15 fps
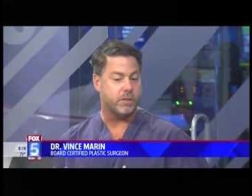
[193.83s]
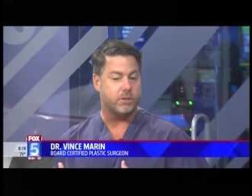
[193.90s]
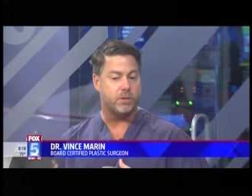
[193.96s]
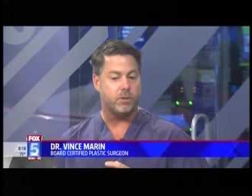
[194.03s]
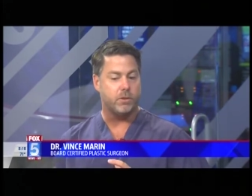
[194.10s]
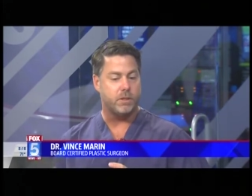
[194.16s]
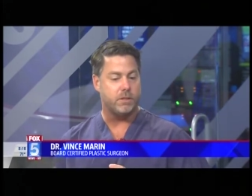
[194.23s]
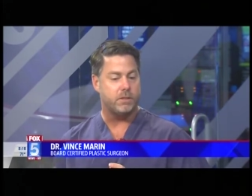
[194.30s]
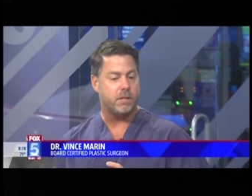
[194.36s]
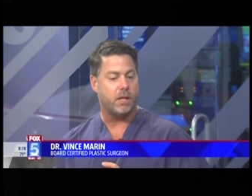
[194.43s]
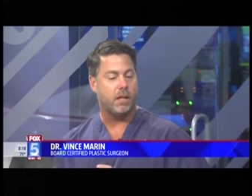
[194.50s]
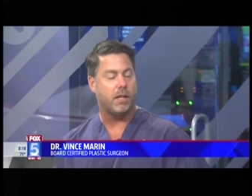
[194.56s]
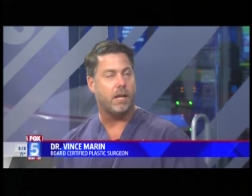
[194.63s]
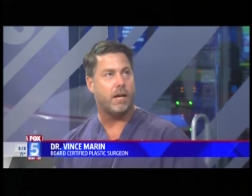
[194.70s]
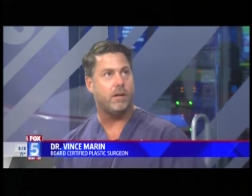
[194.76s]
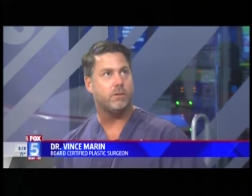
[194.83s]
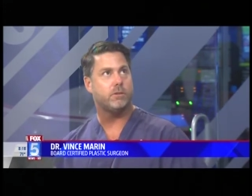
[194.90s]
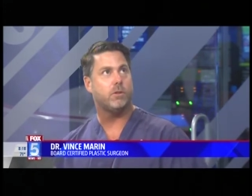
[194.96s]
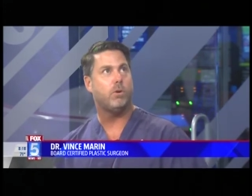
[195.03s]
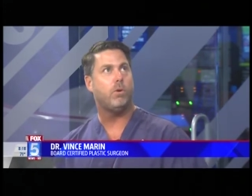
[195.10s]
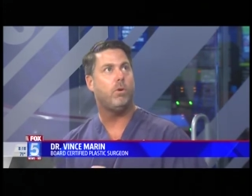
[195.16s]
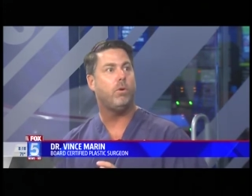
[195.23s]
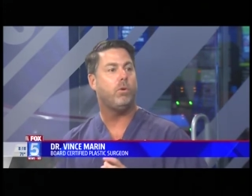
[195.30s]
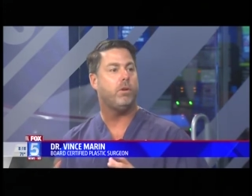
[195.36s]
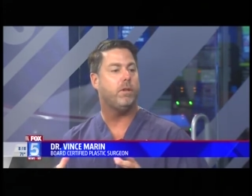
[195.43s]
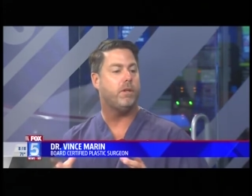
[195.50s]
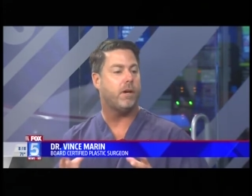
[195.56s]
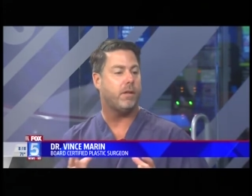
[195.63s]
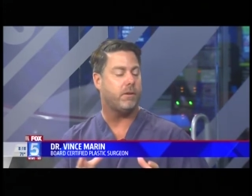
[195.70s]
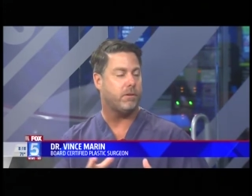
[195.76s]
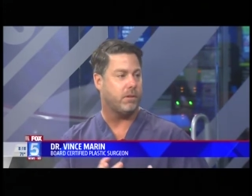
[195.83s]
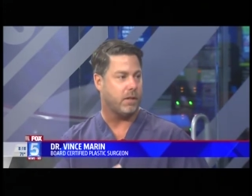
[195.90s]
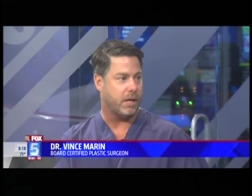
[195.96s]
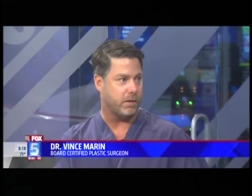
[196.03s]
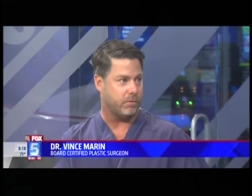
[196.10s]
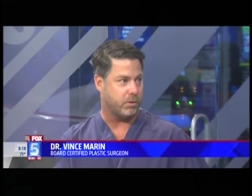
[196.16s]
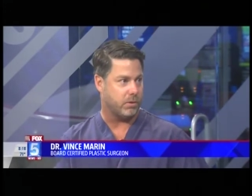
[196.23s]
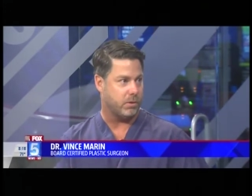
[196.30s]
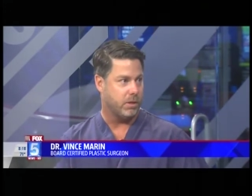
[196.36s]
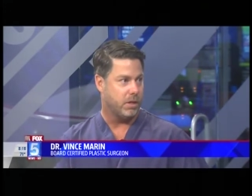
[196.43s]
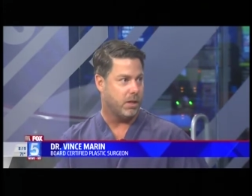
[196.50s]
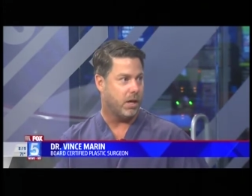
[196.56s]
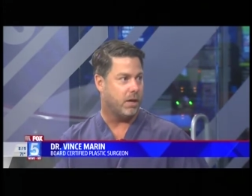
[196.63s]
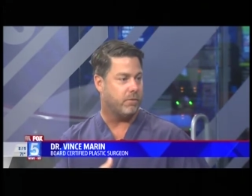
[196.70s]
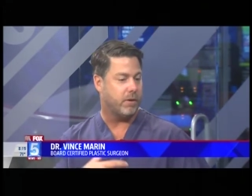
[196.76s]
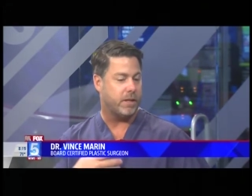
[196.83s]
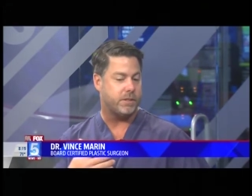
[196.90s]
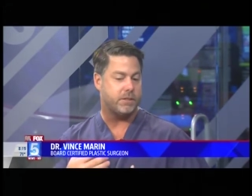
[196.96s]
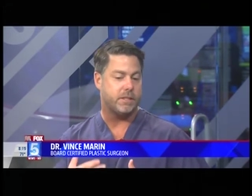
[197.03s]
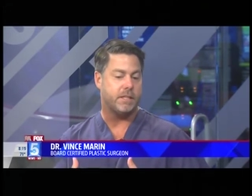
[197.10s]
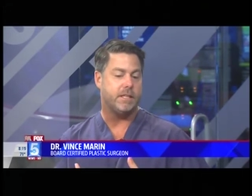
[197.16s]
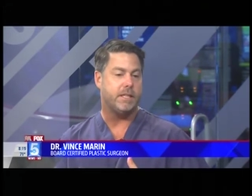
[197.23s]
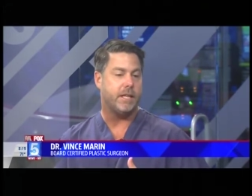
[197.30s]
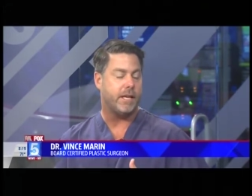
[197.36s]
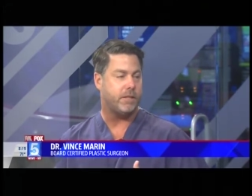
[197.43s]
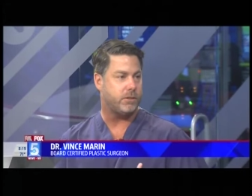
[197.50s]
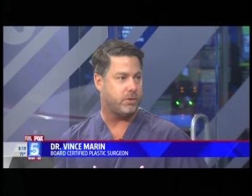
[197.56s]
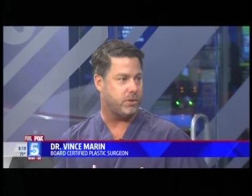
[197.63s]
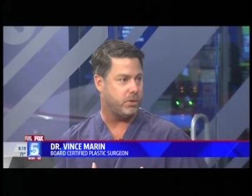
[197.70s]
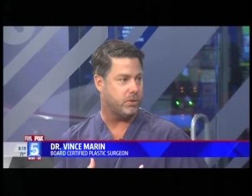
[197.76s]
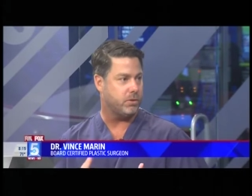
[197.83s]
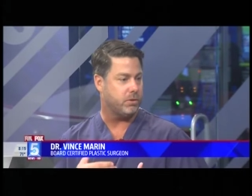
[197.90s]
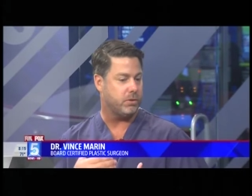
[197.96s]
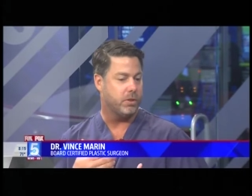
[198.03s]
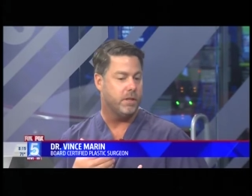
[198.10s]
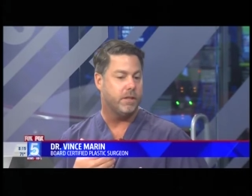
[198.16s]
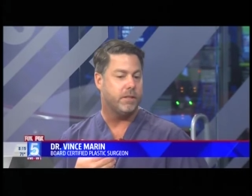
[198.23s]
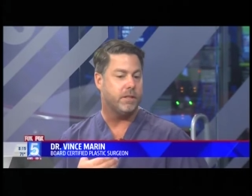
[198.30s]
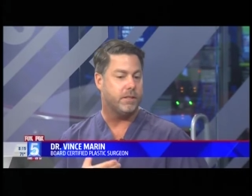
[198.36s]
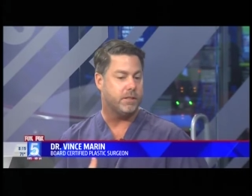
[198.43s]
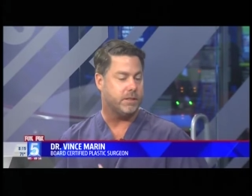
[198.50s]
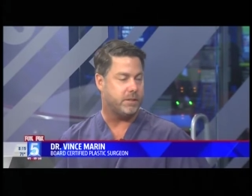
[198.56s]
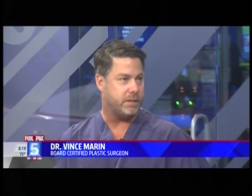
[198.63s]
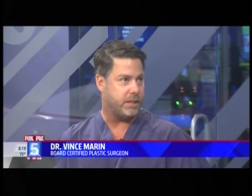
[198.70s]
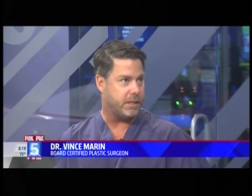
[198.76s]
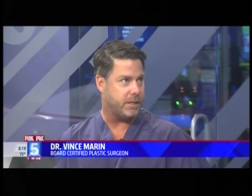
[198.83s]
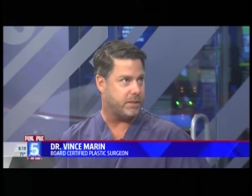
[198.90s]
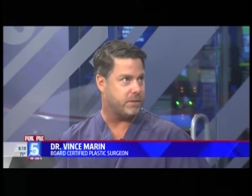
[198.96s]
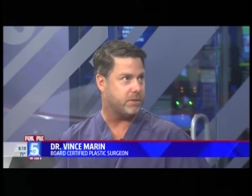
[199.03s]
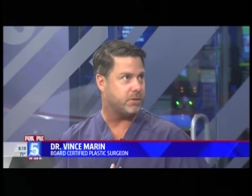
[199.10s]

And so this allows a whole nother level of us to get to the disease,